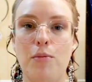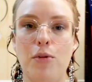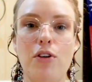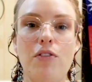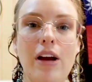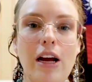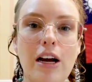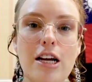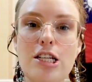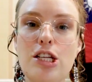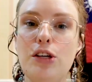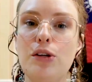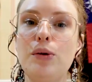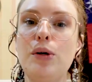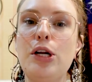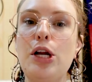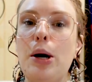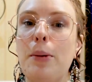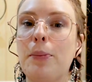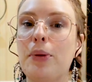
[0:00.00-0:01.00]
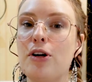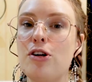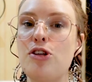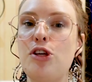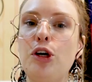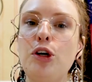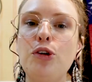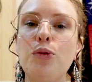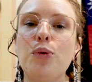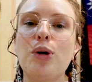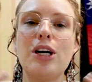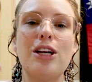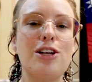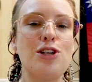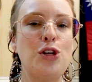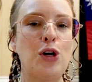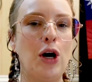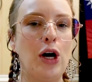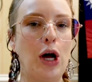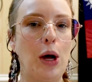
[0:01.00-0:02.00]
Moving on to number 2, we're gonna
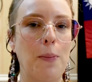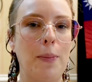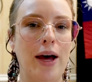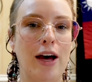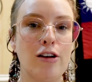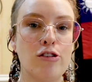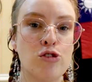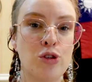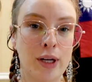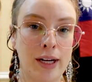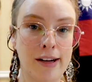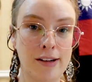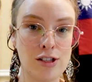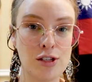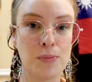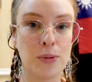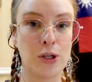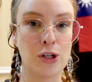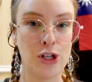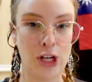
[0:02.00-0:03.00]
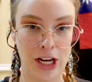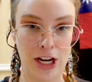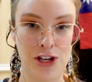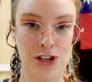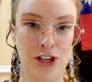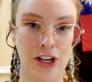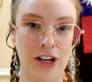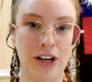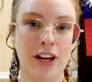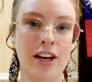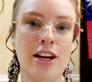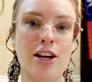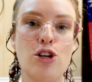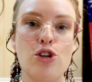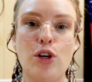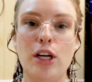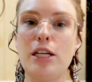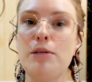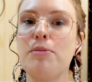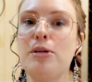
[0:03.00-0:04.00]
talk about transportation.
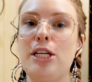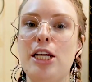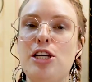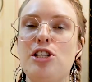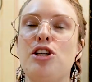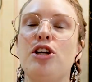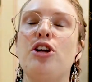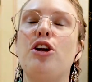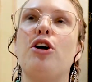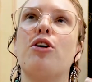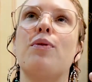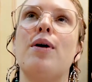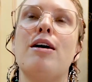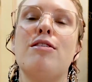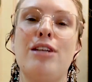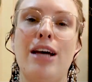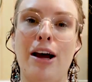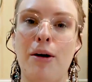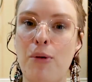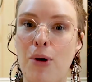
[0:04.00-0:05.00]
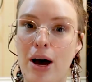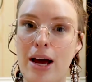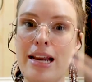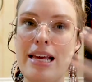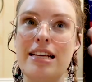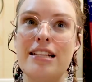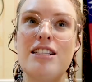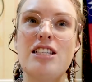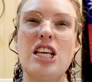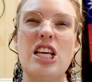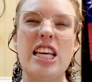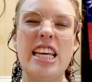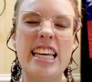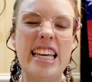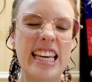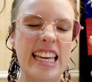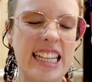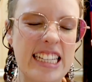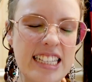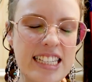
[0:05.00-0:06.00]
Transportation around Taiwan is
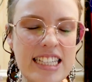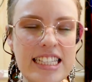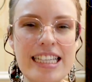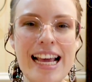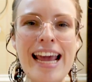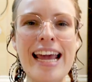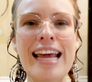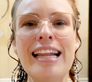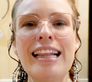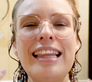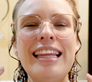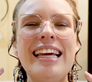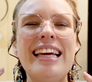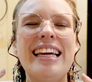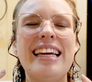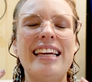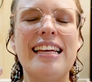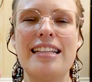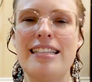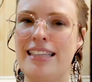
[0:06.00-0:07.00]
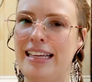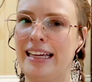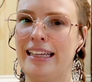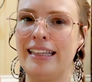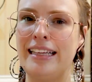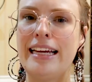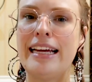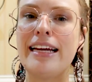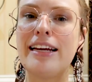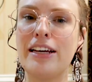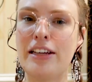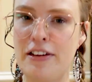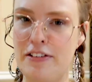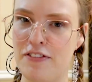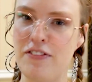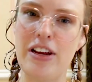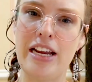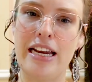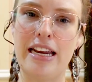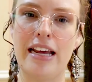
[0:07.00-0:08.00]
insanely
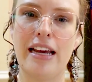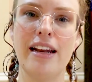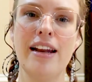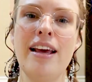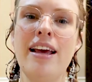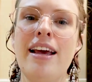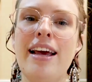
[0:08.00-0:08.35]
convenient,